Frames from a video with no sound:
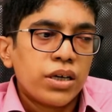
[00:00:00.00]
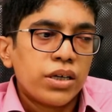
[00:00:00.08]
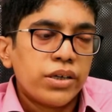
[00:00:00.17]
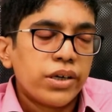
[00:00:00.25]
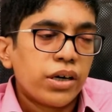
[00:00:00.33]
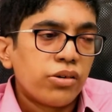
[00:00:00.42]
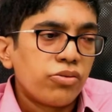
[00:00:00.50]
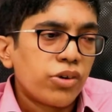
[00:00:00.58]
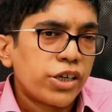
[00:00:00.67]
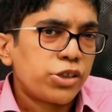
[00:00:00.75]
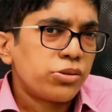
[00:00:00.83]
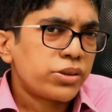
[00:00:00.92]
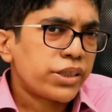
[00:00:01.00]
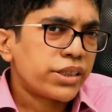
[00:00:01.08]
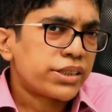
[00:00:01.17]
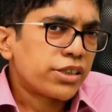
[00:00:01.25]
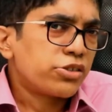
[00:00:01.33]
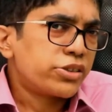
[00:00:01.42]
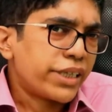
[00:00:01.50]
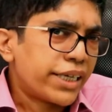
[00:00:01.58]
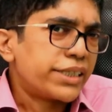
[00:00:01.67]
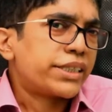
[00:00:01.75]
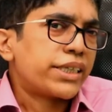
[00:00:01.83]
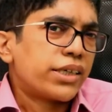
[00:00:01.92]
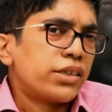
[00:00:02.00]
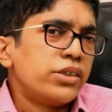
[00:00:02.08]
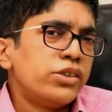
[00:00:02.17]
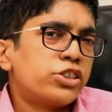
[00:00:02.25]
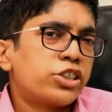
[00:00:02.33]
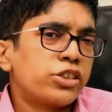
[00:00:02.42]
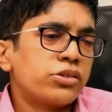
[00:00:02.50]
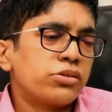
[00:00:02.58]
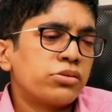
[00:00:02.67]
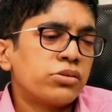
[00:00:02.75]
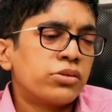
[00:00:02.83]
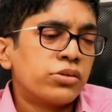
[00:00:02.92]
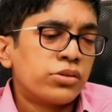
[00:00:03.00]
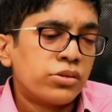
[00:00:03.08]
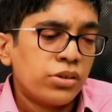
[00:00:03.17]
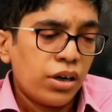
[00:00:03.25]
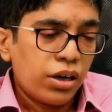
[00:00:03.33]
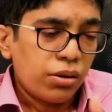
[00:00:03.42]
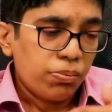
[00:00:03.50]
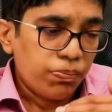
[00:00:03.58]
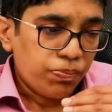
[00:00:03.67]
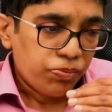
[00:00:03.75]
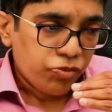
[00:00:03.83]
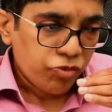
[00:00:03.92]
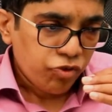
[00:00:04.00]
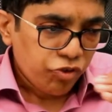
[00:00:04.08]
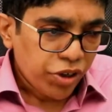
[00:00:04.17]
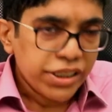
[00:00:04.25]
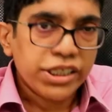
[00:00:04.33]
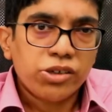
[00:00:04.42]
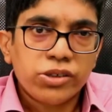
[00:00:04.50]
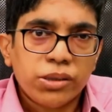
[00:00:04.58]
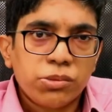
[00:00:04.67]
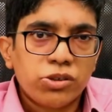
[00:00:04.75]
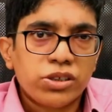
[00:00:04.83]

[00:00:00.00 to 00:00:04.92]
Now, I don't think it's a good idea to find out about